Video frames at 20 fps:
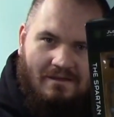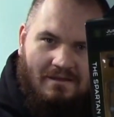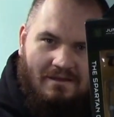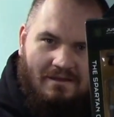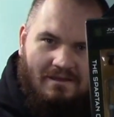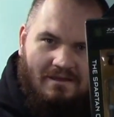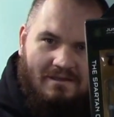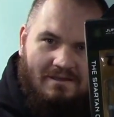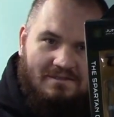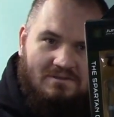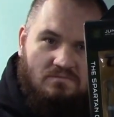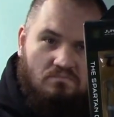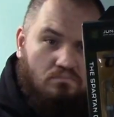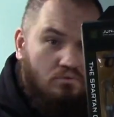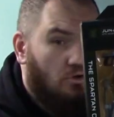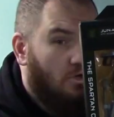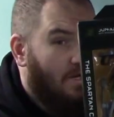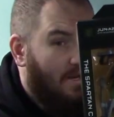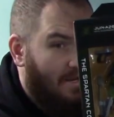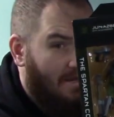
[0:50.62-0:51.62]
He is
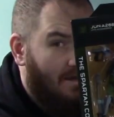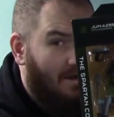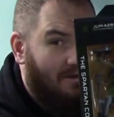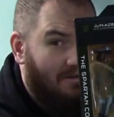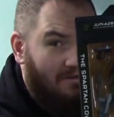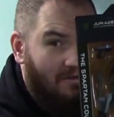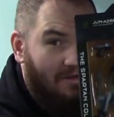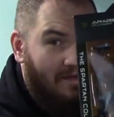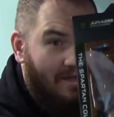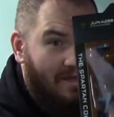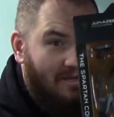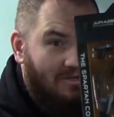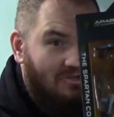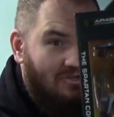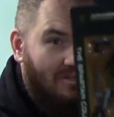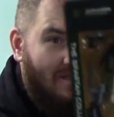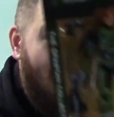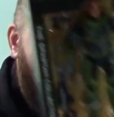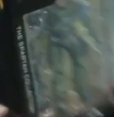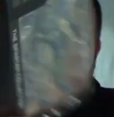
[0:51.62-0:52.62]
pretty ugly,
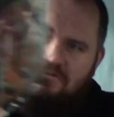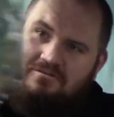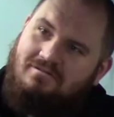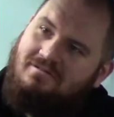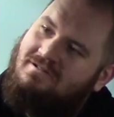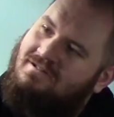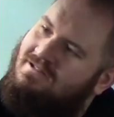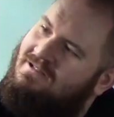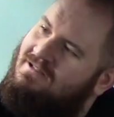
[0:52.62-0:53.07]
actually. I don't.